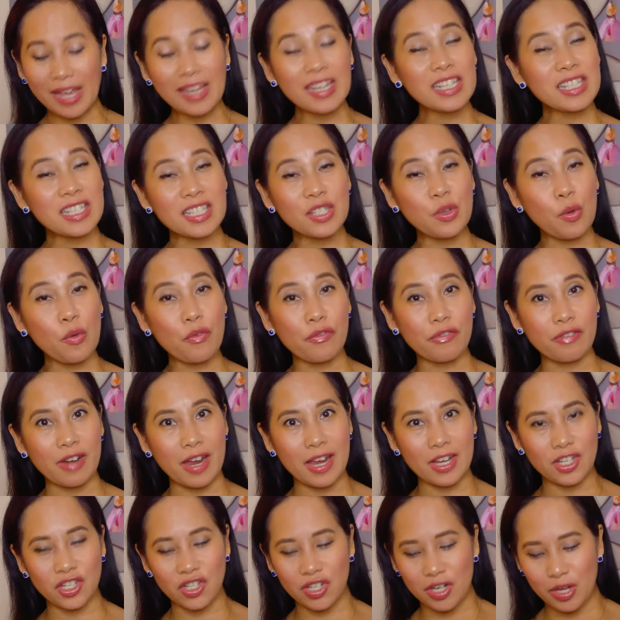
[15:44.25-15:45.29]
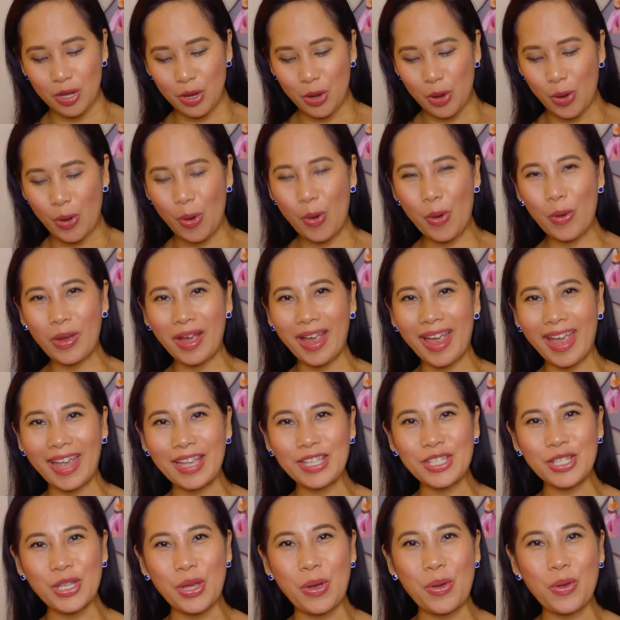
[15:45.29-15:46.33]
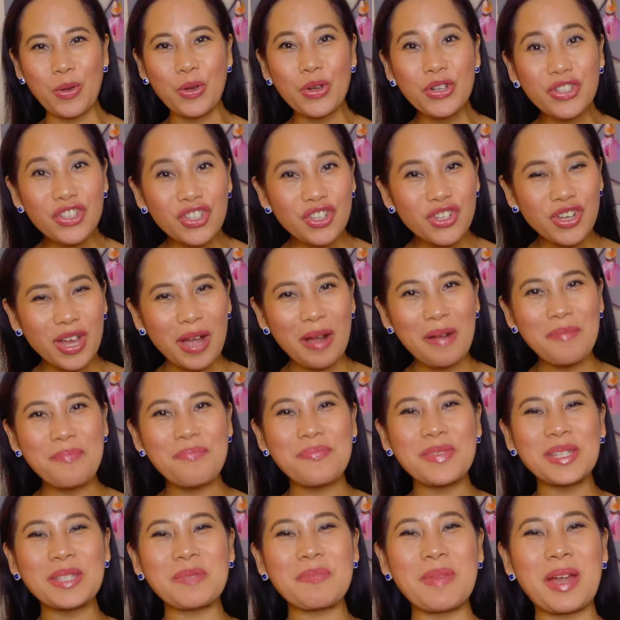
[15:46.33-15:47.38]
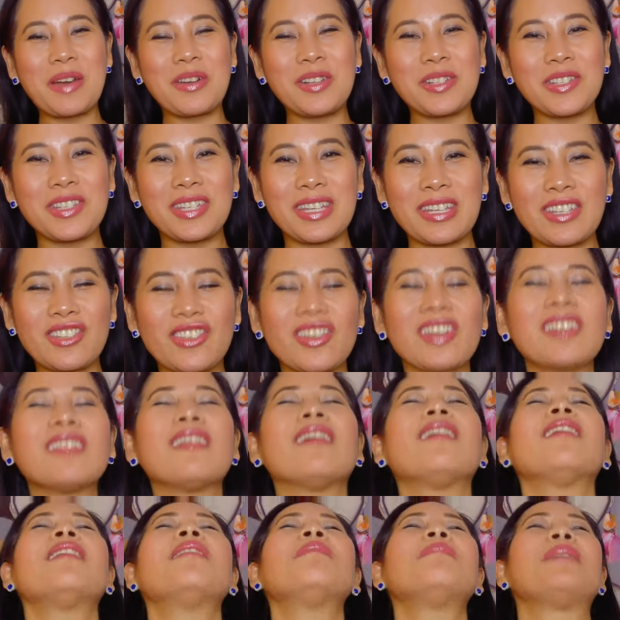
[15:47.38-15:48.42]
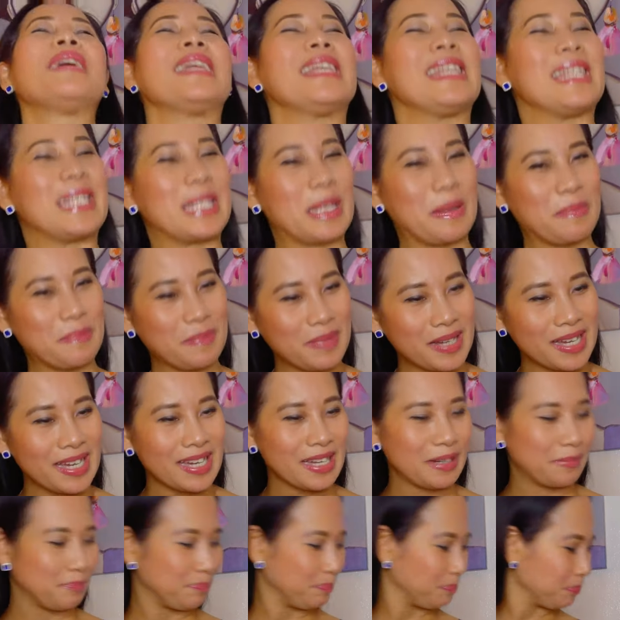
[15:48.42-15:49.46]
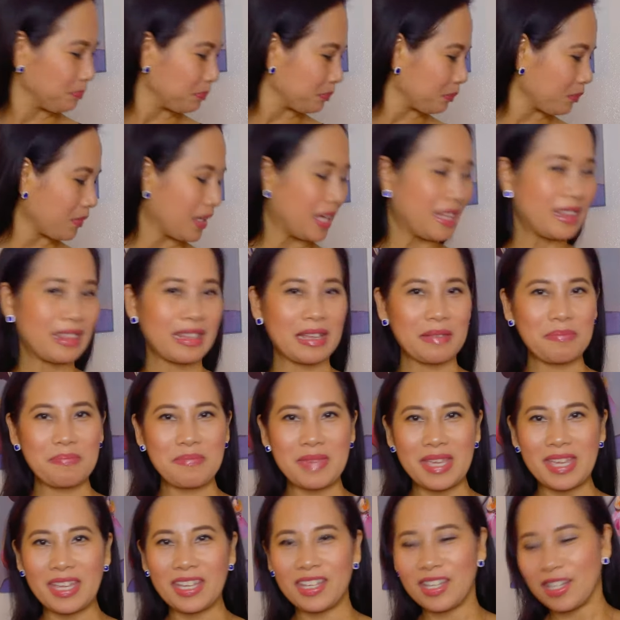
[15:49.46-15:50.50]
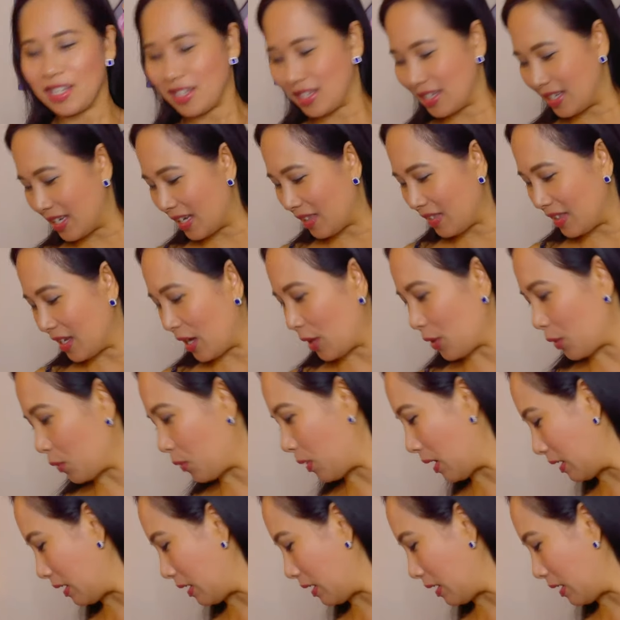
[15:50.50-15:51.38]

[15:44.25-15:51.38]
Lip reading: and it's so fresh. Okay, so good job, Miss Marilou's Kitchen. Oh, may isa pa. Let me get the other